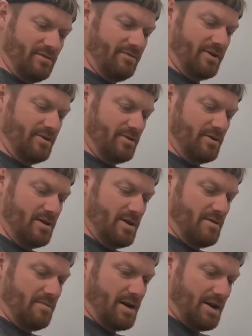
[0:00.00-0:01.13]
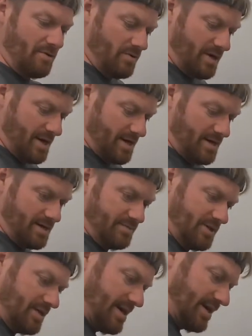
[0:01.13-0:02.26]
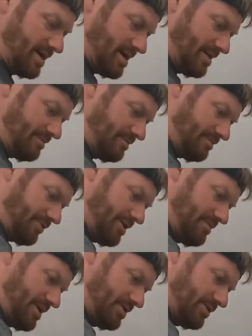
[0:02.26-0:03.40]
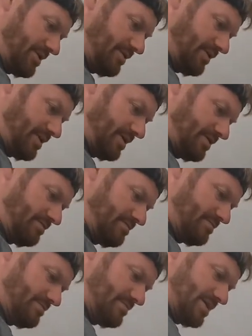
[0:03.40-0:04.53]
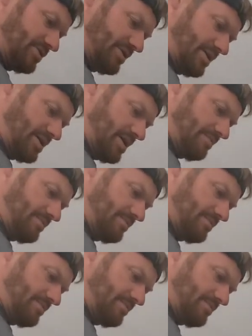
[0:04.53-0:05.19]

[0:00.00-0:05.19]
funnel, but I'm going ahead and I'm just like kind of pre-measuring with this measuring cup.